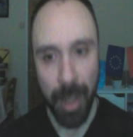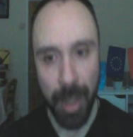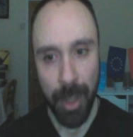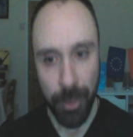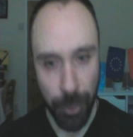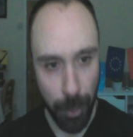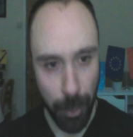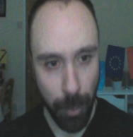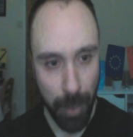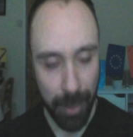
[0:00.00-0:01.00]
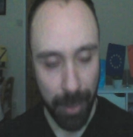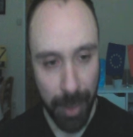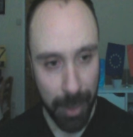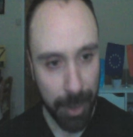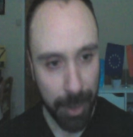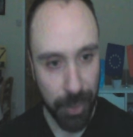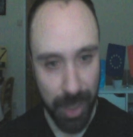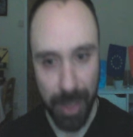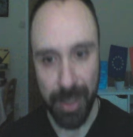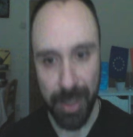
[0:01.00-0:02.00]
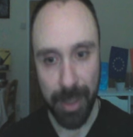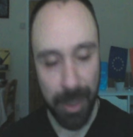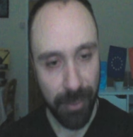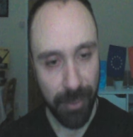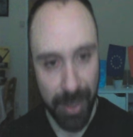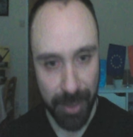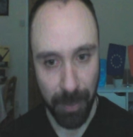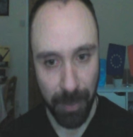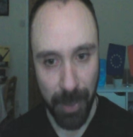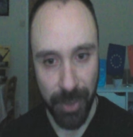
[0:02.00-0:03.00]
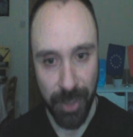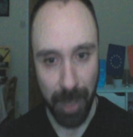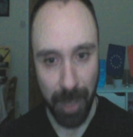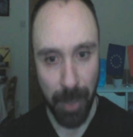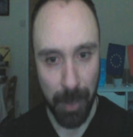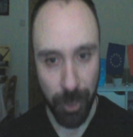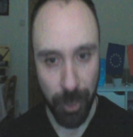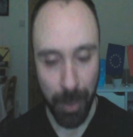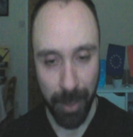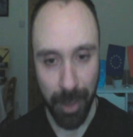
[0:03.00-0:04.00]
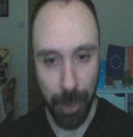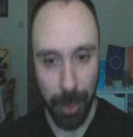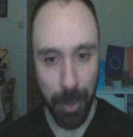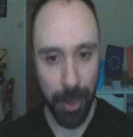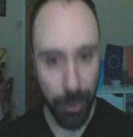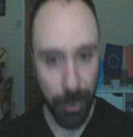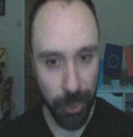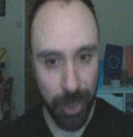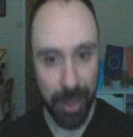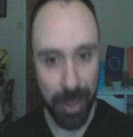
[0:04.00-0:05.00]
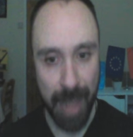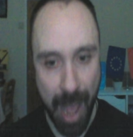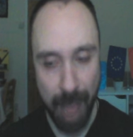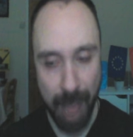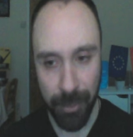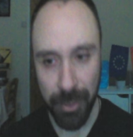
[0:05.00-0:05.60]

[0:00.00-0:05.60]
So one thing I'd like to say is the defensive perks are pretty much the one thing you want to concentrate and have.